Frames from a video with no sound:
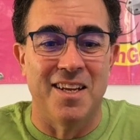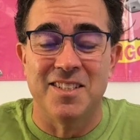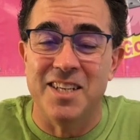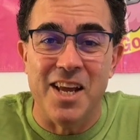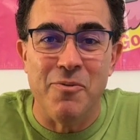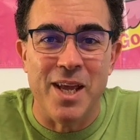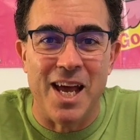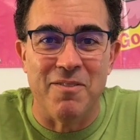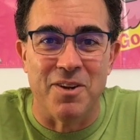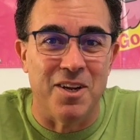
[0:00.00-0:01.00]
Today we
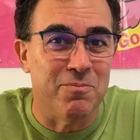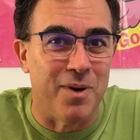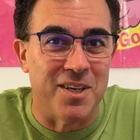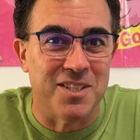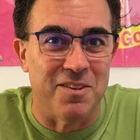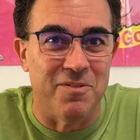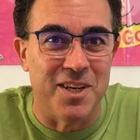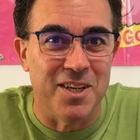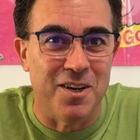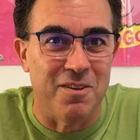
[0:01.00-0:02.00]
have an unboxing
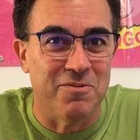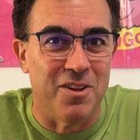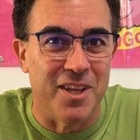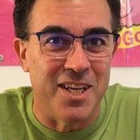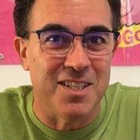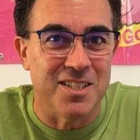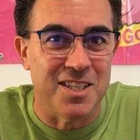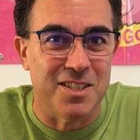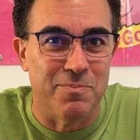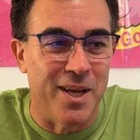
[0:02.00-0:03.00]
video of the latest
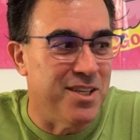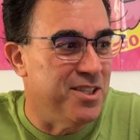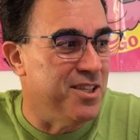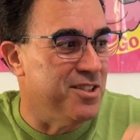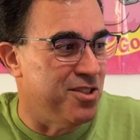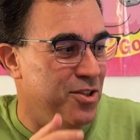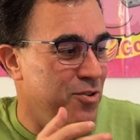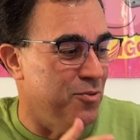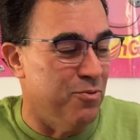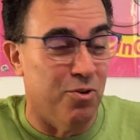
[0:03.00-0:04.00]
expansions
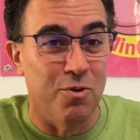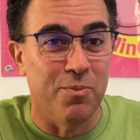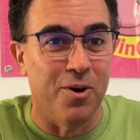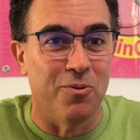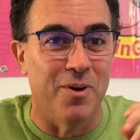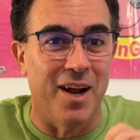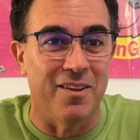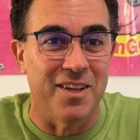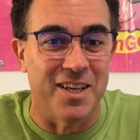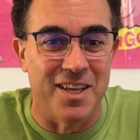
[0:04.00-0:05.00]
to Robo
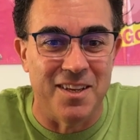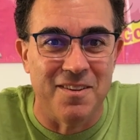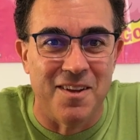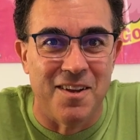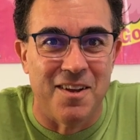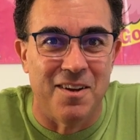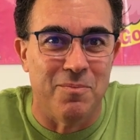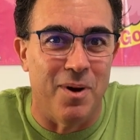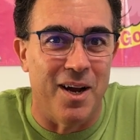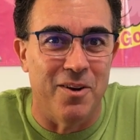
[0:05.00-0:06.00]
Rally
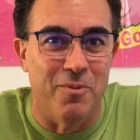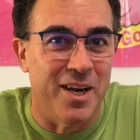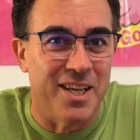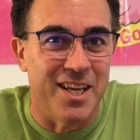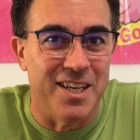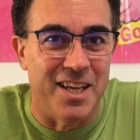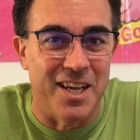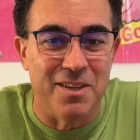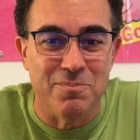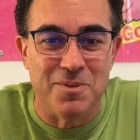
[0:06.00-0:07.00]
by Renegade
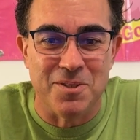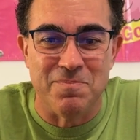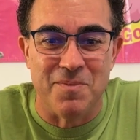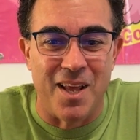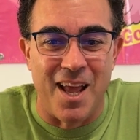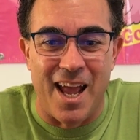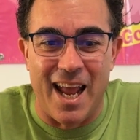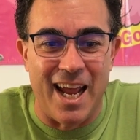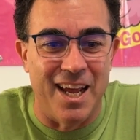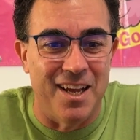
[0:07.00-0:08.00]
Games.
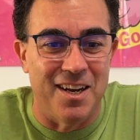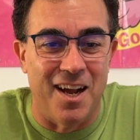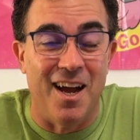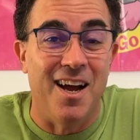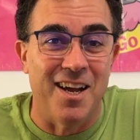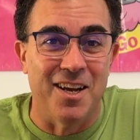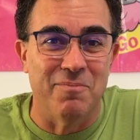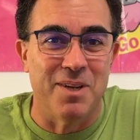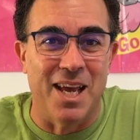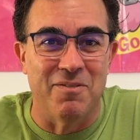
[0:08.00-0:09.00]
And hi,
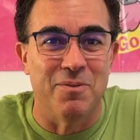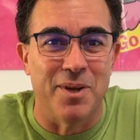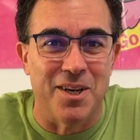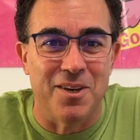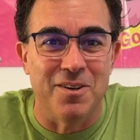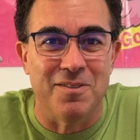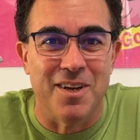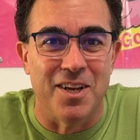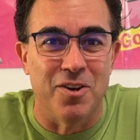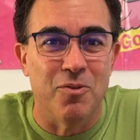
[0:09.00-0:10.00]
I'm Kevin Baker,
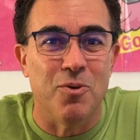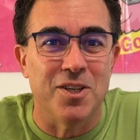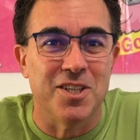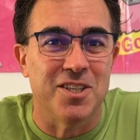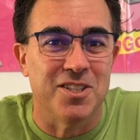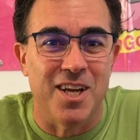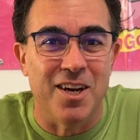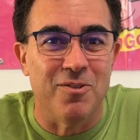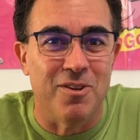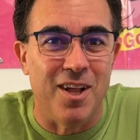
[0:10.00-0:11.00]
and you're watching
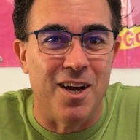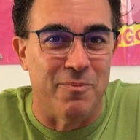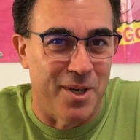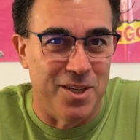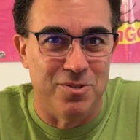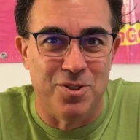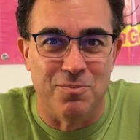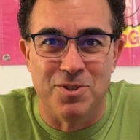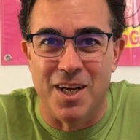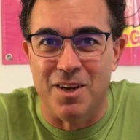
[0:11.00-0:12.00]
Shangri-La, my
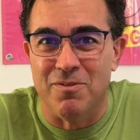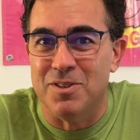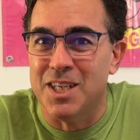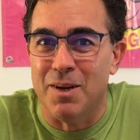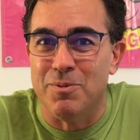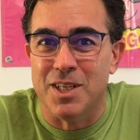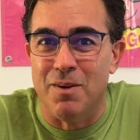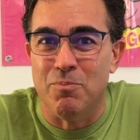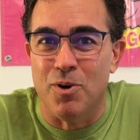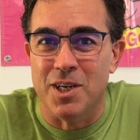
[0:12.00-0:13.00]
YouTube channel for
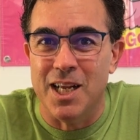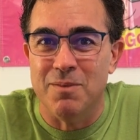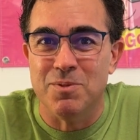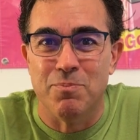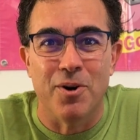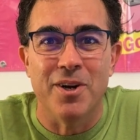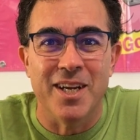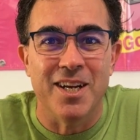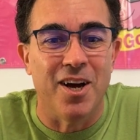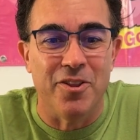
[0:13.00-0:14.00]
tabletop board games, birding,
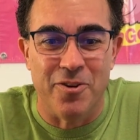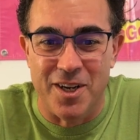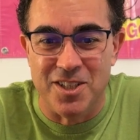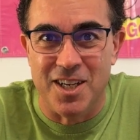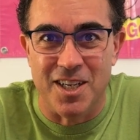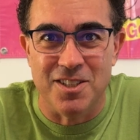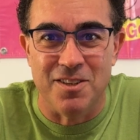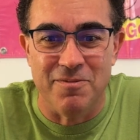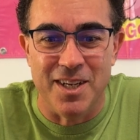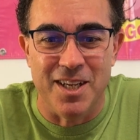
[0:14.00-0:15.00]
and other
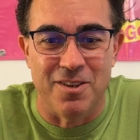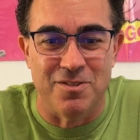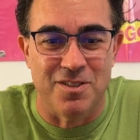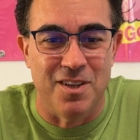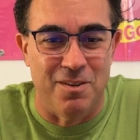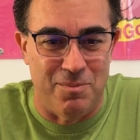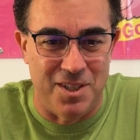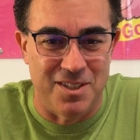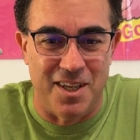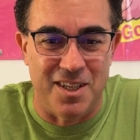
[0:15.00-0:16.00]
educational videos.
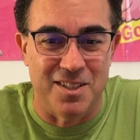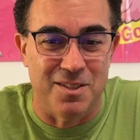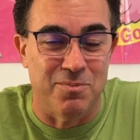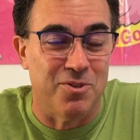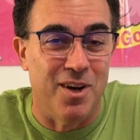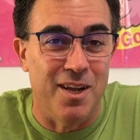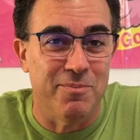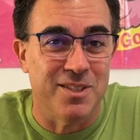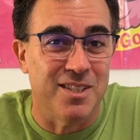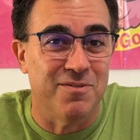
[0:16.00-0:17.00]
Please like and subscribe,
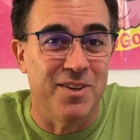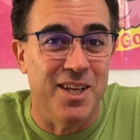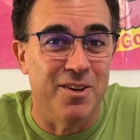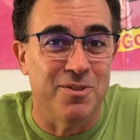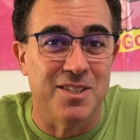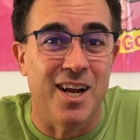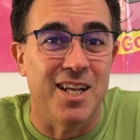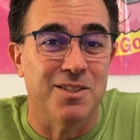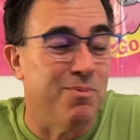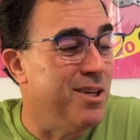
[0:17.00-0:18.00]
as this video is
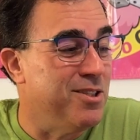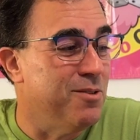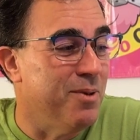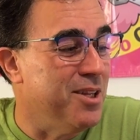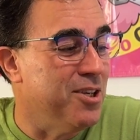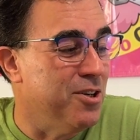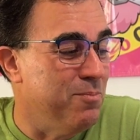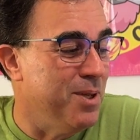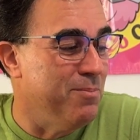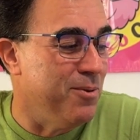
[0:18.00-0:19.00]
not sponsored by the good
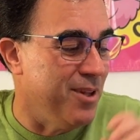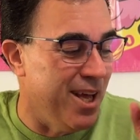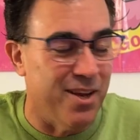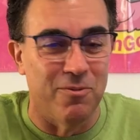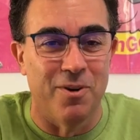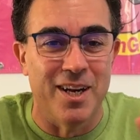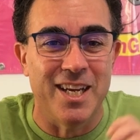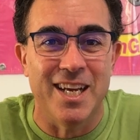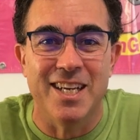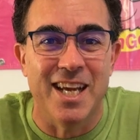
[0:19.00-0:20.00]
people at
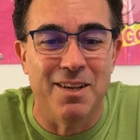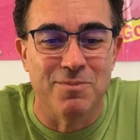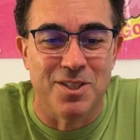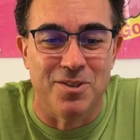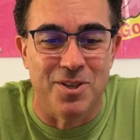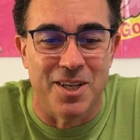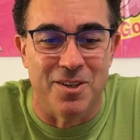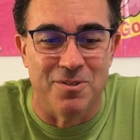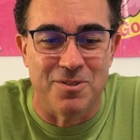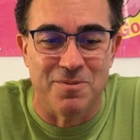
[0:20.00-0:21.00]
Renegade Game
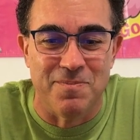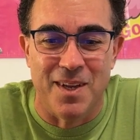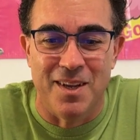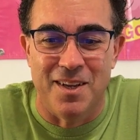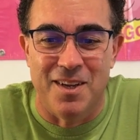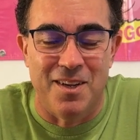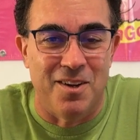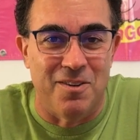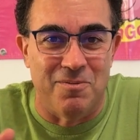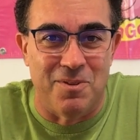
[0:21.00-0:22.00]
Studios.
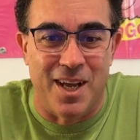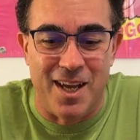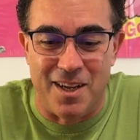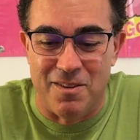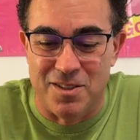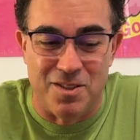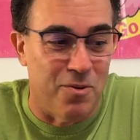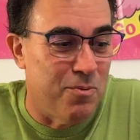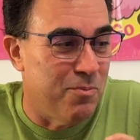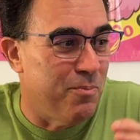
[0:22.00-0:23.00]
Okay,
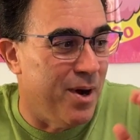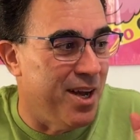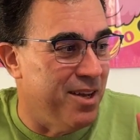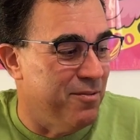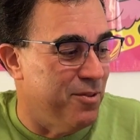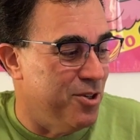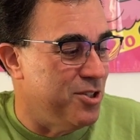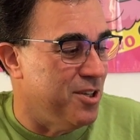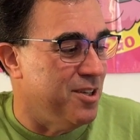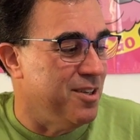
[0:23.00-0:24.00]
so my
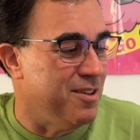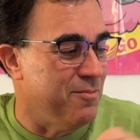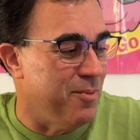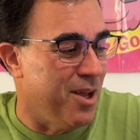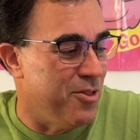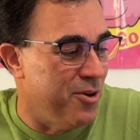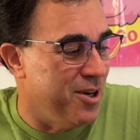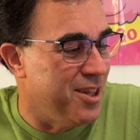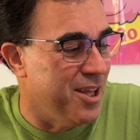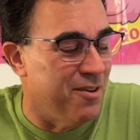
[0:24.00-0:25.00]
version, my
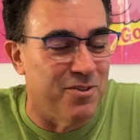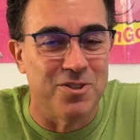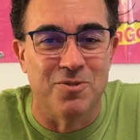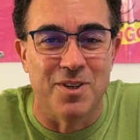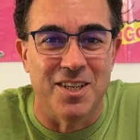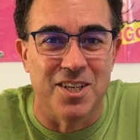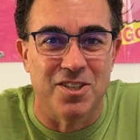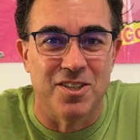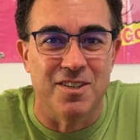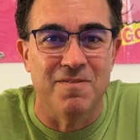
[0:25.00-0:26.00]
30th anniversary
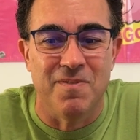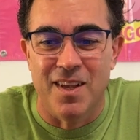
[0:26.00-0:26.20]
edition,